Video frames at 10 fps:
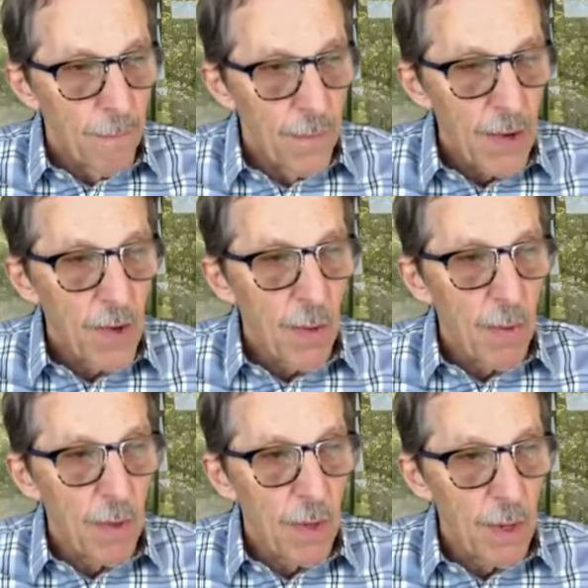that's
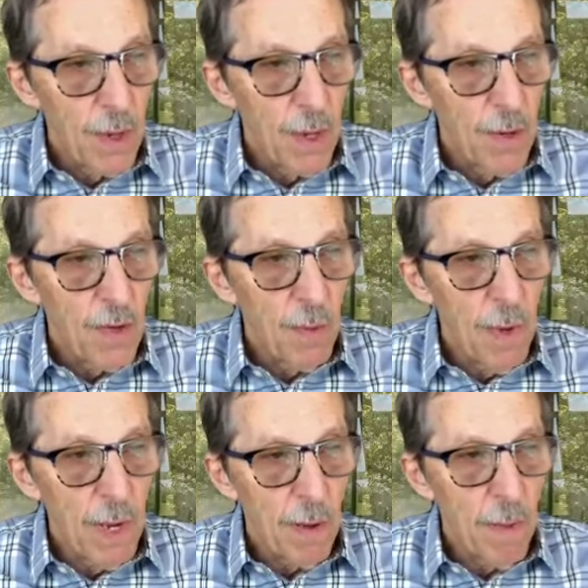something that is to
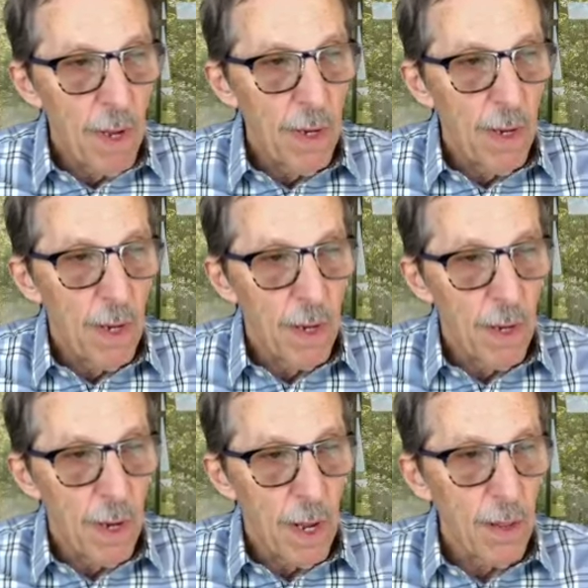be commended.
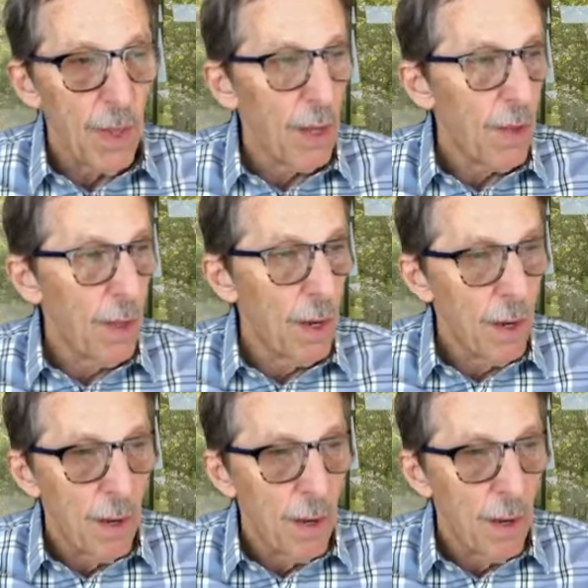And I think that